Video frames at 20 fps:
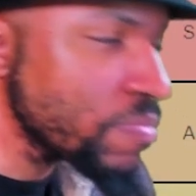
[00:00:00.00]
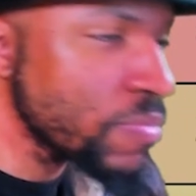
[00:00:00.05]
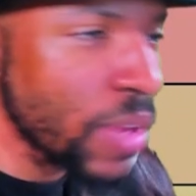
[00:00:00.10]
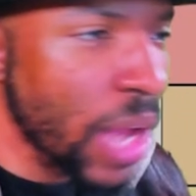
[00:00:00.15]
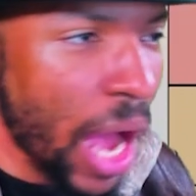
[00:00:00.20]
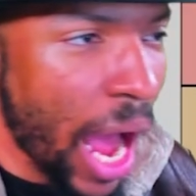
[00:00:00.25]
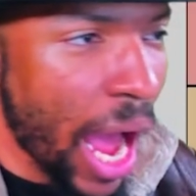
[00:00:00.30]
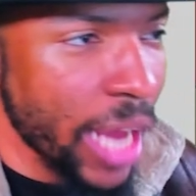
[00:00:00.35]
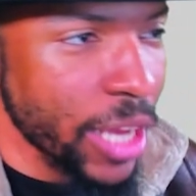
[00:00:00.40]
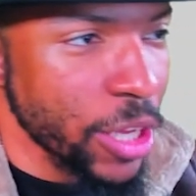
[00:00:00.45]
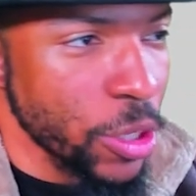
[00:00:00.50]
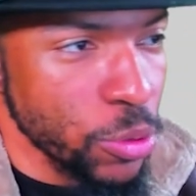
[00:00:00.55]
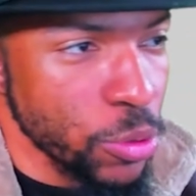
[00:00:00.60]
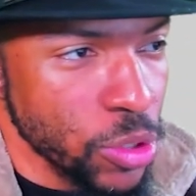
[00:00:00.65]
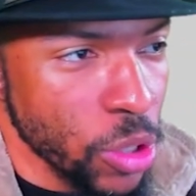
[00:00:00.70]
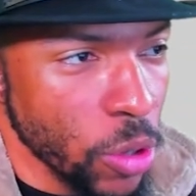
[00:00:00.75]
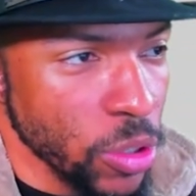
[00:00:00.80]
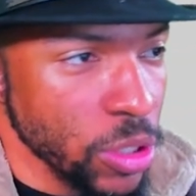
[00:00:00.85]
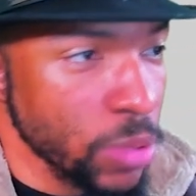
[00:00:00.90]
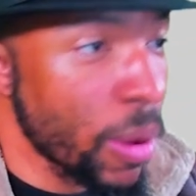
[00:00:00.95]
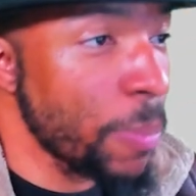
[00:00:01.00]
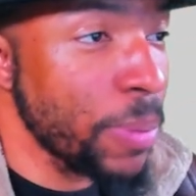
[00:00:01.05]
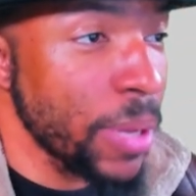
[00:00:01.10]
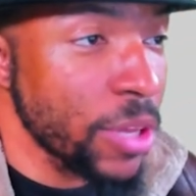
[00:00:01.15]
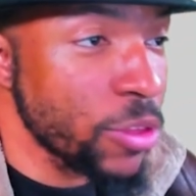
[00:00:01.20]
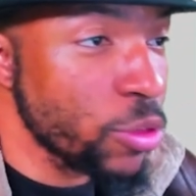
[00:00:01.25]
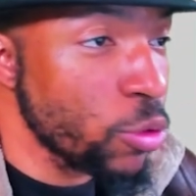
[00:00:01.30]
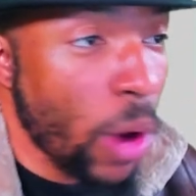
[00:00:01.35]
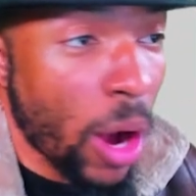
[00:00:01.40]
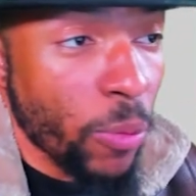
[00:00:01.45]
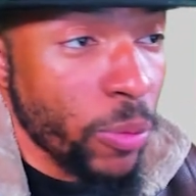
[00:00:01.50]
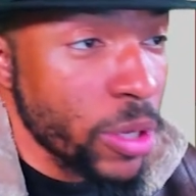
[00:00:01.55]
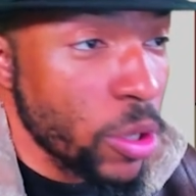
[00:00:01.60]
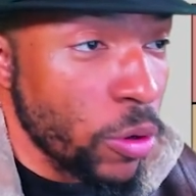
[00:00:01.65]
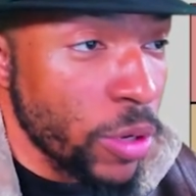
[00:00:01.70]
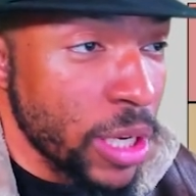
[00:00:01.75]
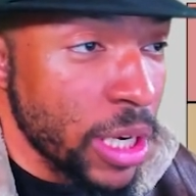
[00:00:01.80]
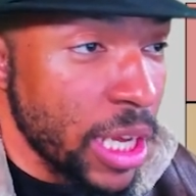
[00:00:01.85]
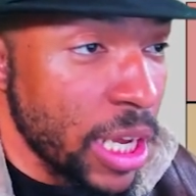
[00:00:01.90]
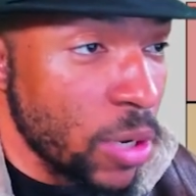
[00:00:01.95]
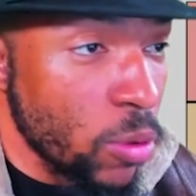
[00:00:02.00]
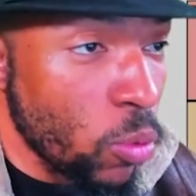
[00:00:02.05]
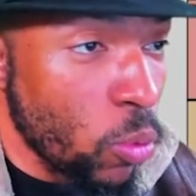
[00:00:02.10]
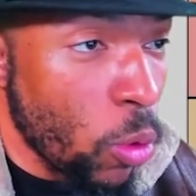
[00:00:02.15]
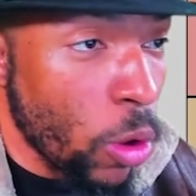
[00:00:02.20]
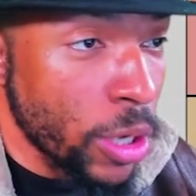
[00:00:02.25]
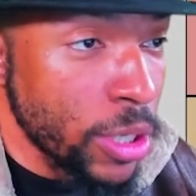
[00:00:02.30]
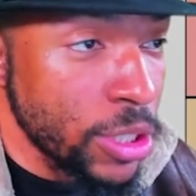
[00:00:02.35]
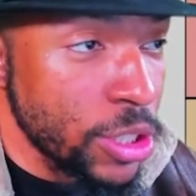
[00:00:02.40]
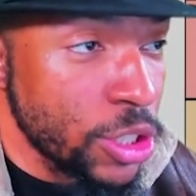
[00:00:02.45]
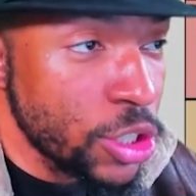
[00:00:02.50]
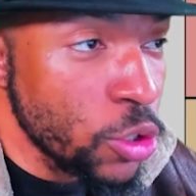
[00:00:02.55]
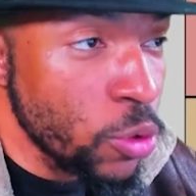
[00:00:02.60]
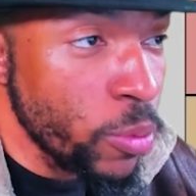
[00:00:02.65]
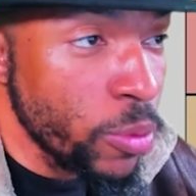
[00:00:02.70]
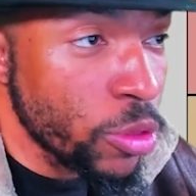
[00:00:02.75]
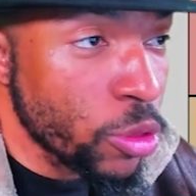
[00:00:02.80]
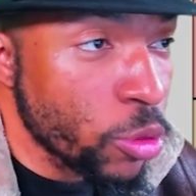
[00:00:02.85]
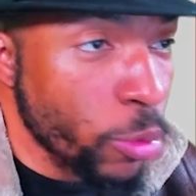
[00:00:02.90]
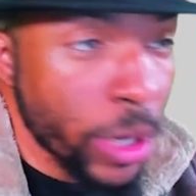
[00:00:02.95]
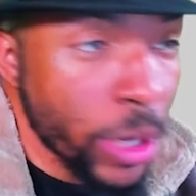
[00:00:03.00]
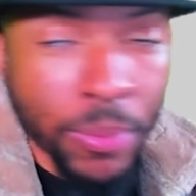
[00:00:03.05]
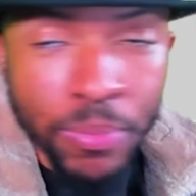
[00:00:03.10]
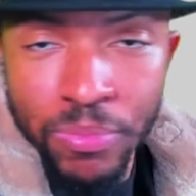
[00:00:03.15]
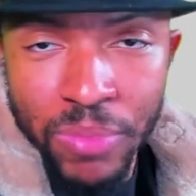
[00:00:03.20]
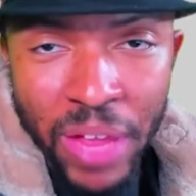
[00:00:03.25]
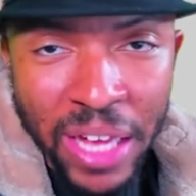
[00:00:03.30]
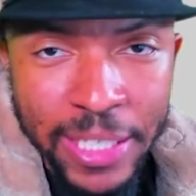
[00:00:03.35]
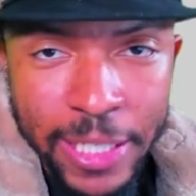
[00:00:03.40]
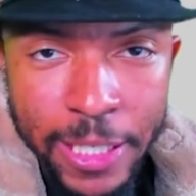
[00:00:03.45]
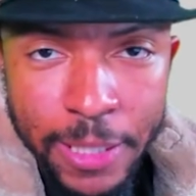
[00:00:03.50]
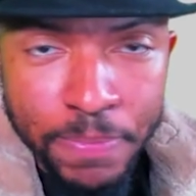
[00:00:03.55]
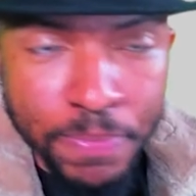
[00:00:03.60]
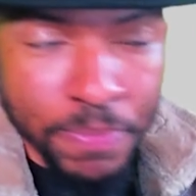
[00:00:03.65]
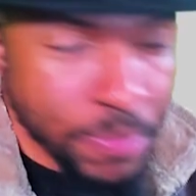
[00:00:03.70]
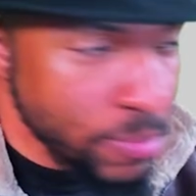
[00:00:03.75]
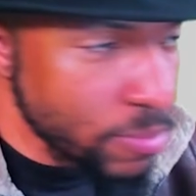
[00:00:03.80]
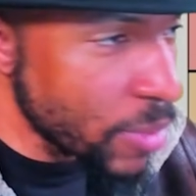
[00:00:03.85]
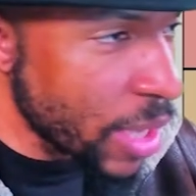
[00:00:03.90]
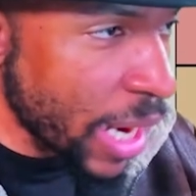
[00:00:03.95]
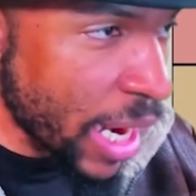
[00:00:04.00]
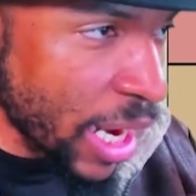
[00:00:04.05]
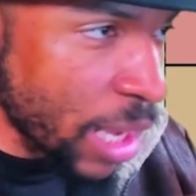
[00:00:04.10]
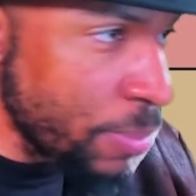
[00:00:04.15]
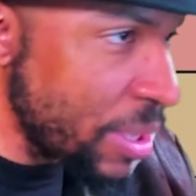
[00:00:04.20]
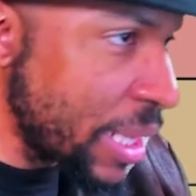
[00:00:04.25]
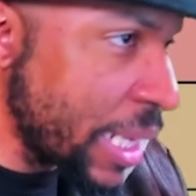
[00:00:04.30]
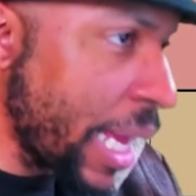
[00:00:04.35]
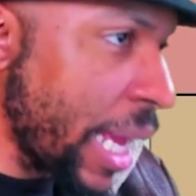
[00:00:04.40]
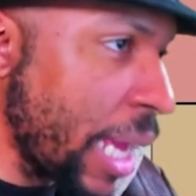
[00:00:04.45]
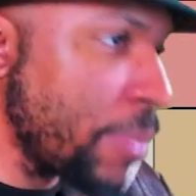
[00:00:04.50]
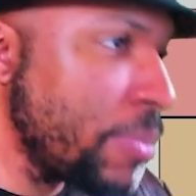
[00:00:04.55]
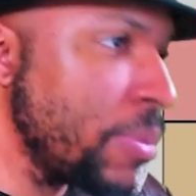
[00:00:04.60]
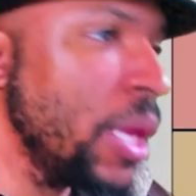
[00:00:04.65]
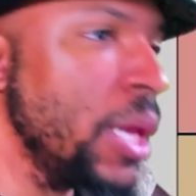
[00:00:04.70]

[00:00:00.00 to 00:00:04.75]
I use those. In my playthrough, I really only need 1, 2, 3. That's it, and I can beat the game.